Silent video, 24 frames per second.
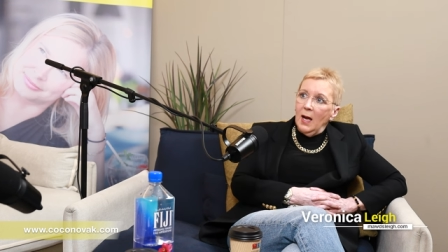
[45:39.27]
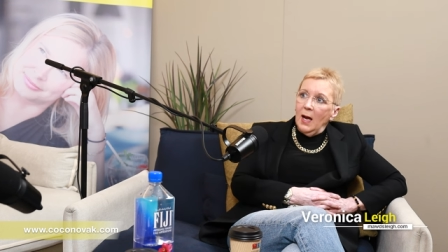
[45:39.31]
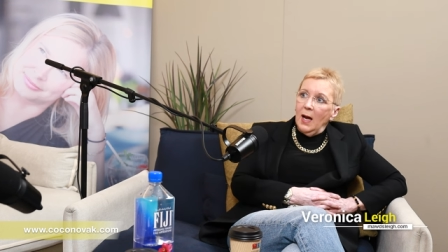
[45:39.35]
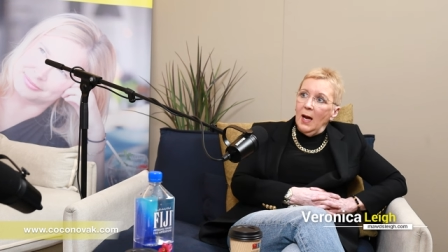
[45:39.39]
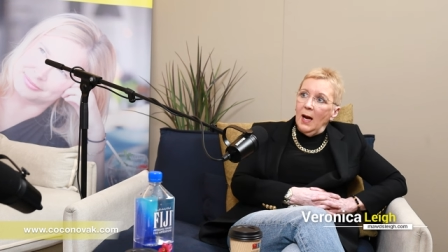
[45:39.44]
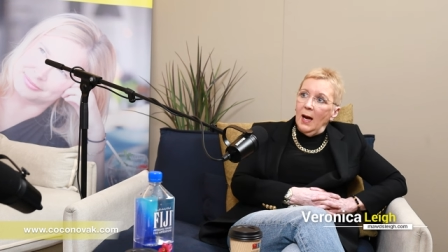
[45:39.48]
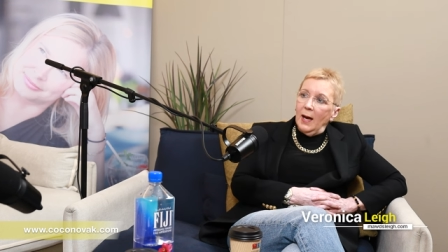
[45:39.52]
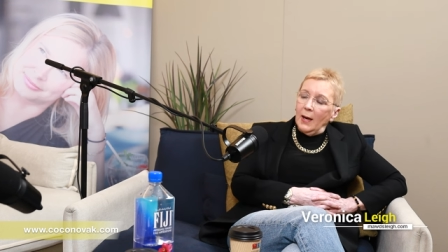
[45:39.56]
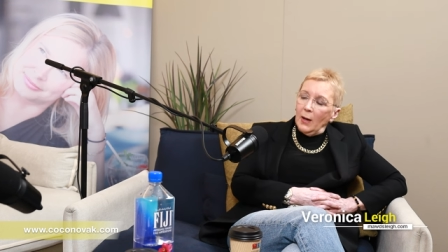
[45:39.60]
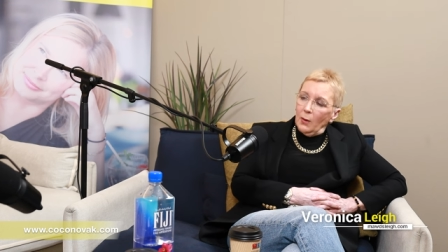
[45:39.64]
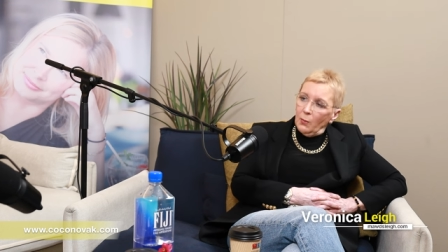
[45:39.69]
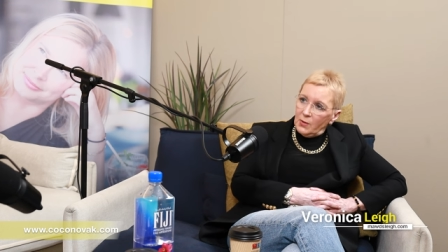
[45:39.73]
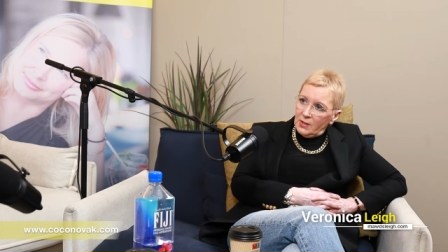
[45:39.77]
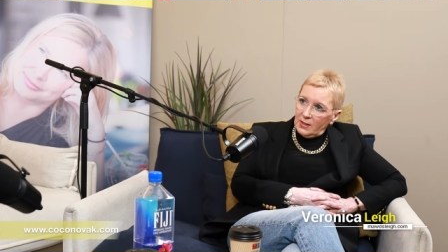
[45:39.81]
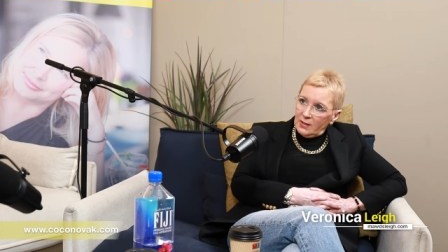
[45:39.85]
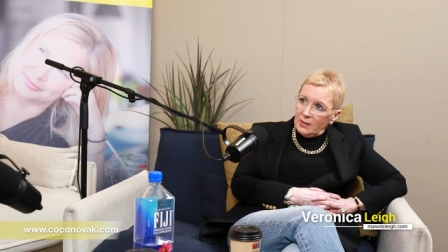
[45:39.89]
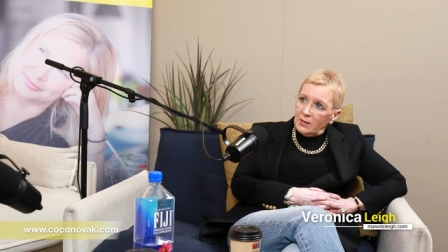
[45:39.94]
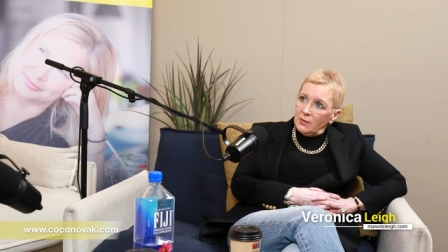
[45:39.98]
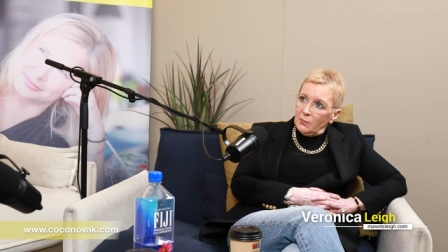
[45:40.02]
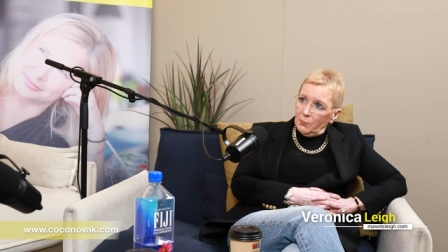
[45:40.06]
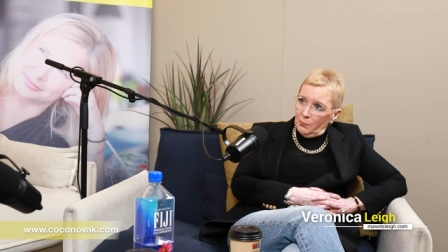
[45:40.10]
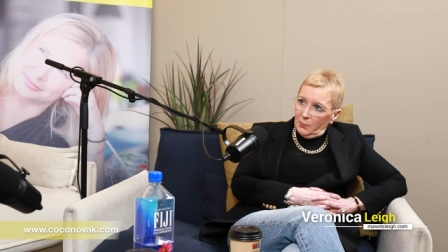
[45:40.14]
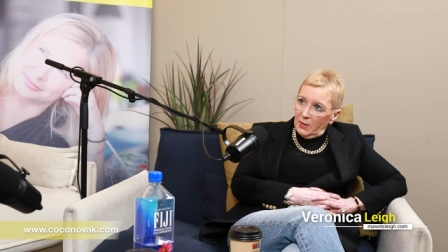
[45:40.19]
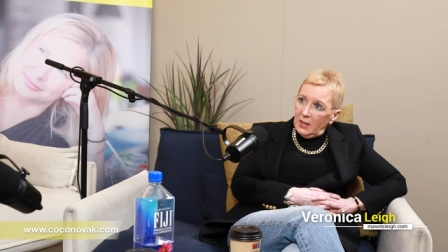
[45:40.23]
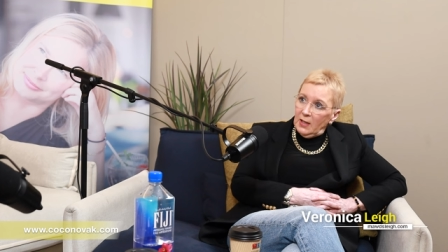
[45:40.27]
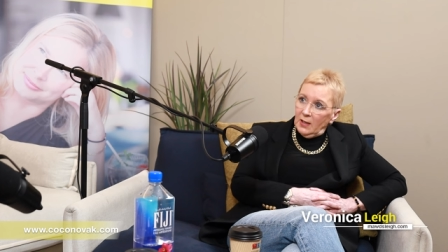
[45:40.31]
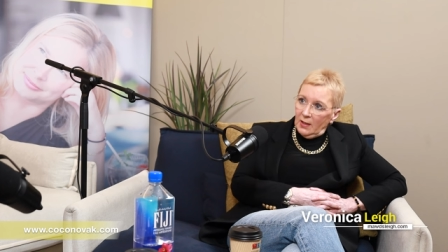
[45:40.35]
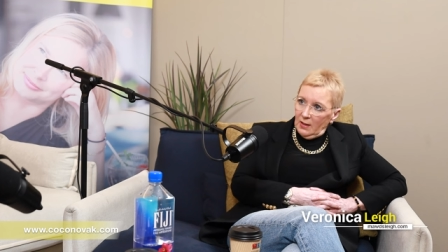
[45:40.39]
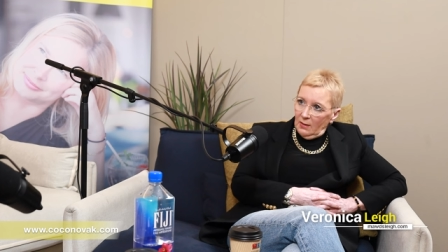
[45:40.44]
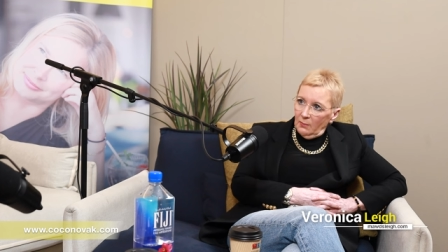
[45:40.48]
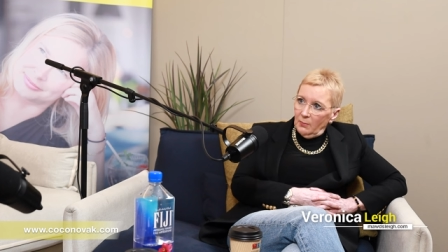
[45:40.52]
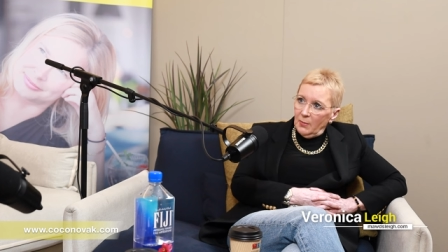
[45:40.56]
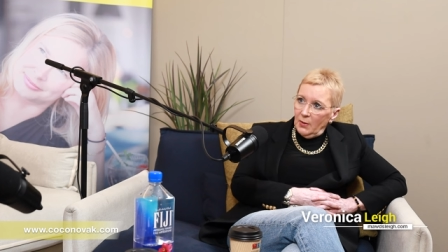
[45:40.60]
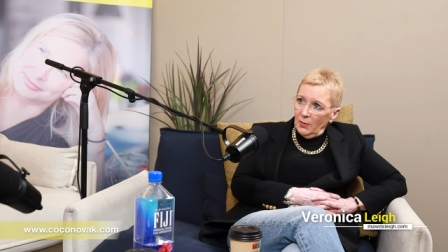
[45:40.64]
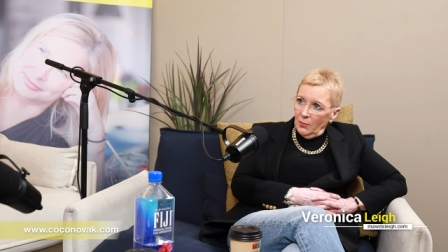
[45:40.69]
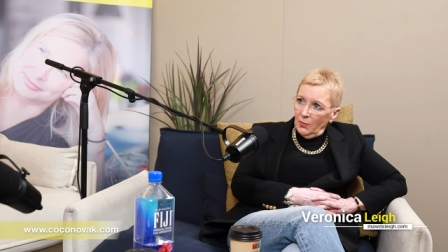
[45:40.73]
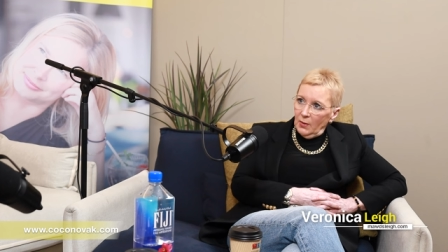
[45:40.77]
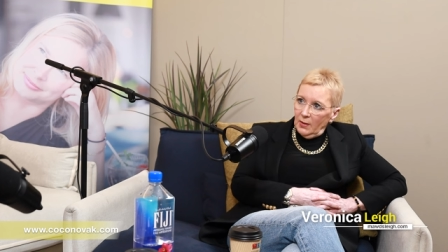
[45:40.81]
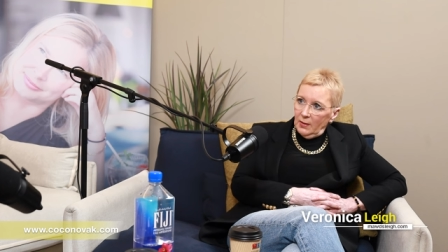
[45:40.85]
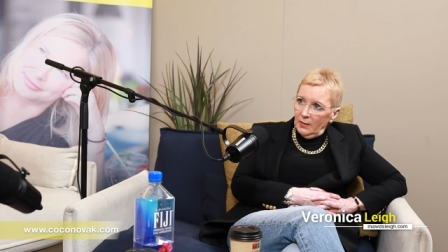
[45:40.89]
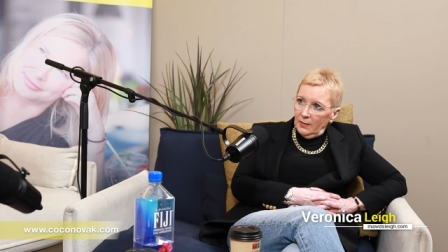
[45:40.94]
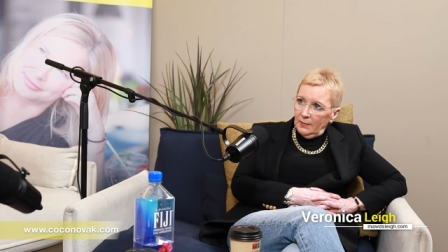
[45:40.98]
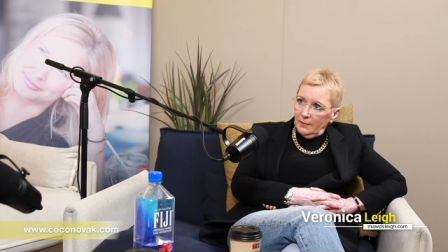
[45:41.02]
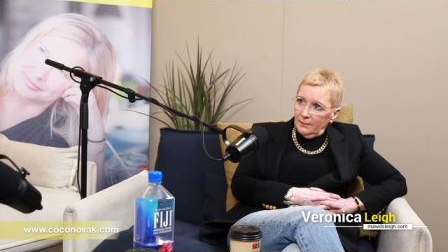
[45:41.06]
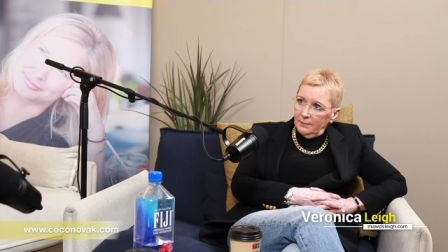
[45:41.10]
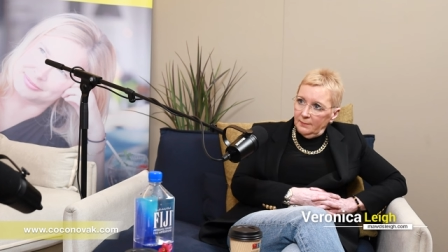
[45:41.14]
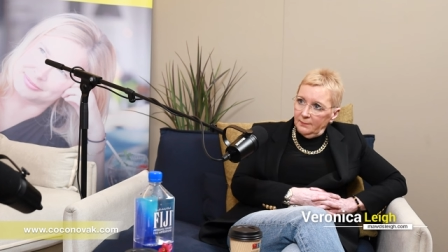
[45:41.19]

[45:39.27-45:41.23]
And I was speaking about it,